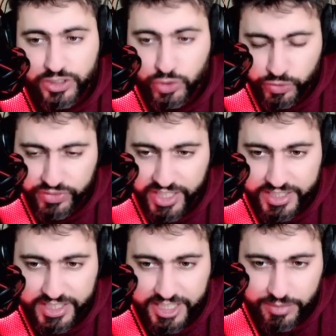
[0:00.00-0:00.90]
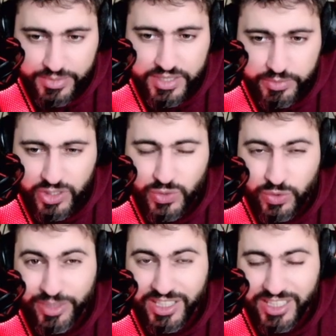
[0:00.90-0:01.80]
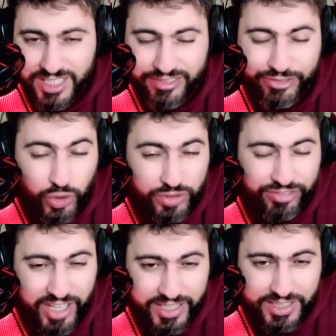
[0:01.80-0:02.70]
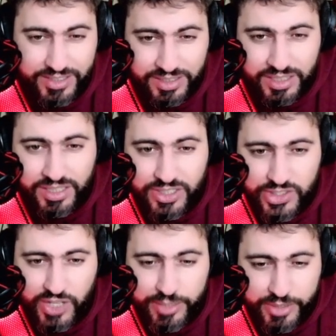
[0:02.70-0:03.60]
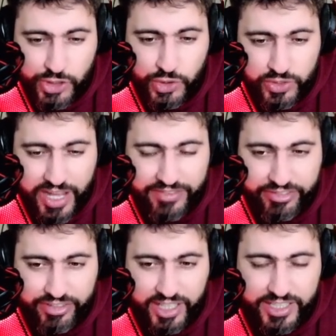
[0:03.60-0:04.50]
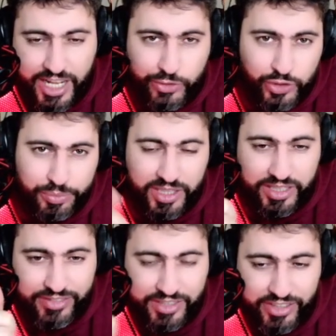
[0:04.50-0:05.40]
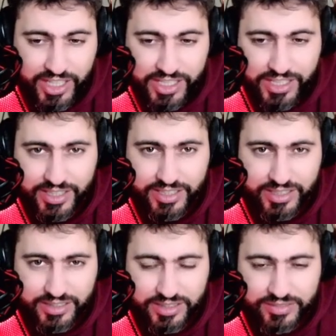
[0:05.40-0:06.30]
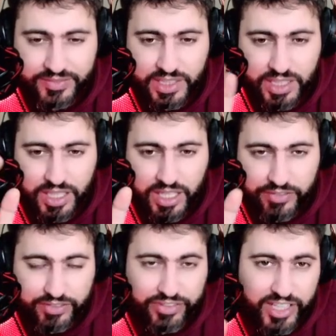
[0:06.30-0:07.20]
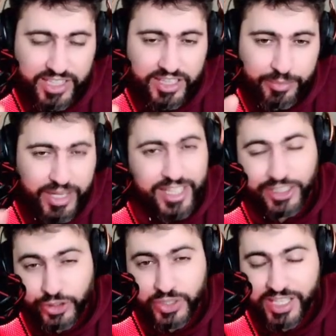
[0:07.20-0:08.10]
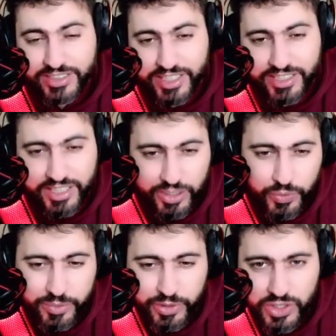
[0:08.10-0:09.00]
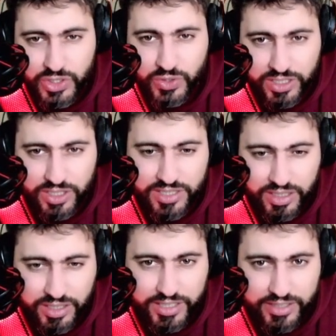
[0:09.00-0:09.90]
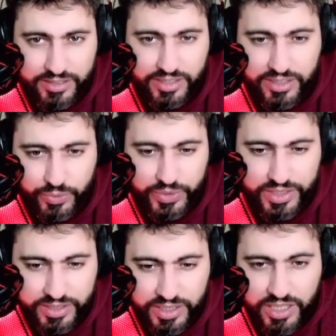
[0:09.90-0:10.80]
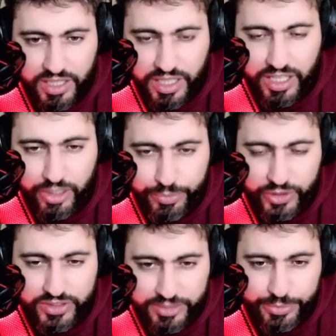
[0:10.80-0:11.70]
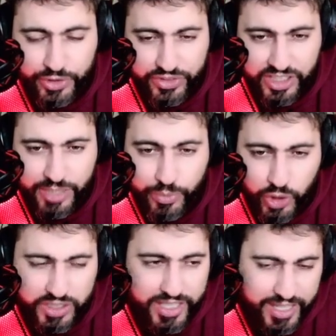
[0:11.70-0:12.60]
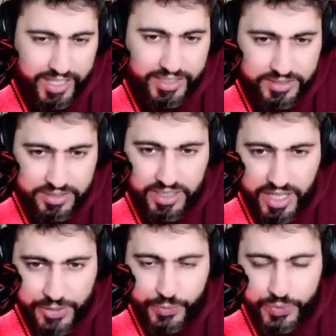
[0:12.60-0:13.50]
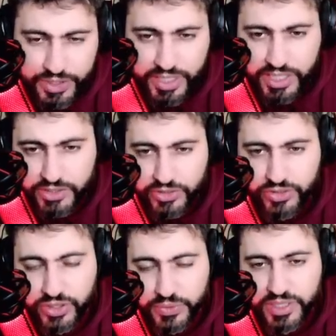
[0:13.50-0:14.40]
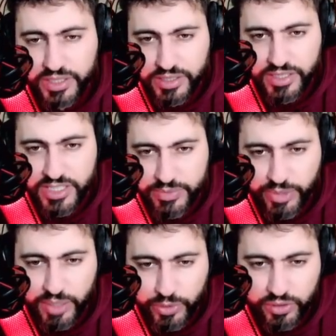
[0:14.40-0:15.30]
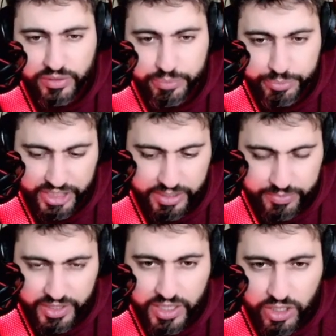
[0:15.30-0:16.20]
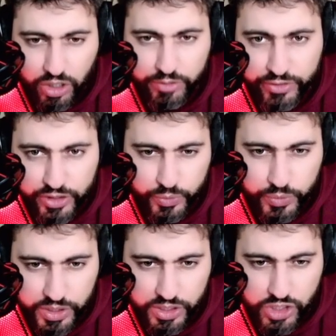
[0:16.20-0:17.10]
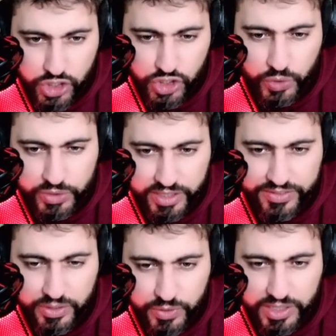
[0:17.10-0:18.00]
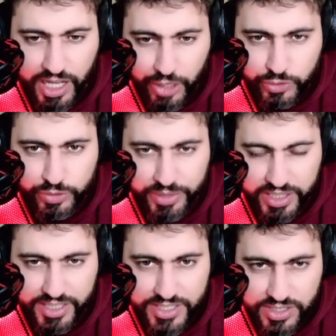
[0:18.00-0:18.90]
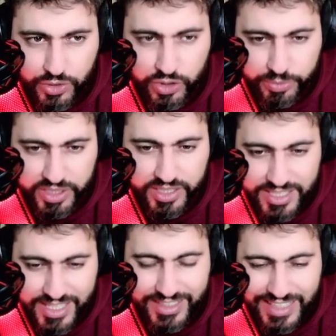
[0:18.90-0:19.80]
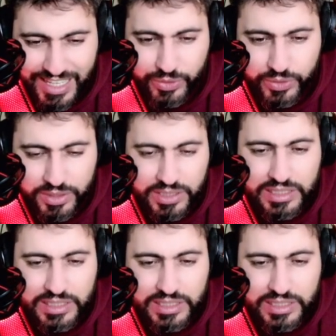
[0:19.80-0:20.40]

2 Fire games because we played against 4 Fire. So I made sure to have a Fire. How do you play if they Fire in the lead? If the fire in the back, you can technically win because you can just align the Duckle with it. Opponent here brought the Amora, and now we are throwing this Bubble Beam. Hopefully, we showed everyone how to play against the Core Breakers, and now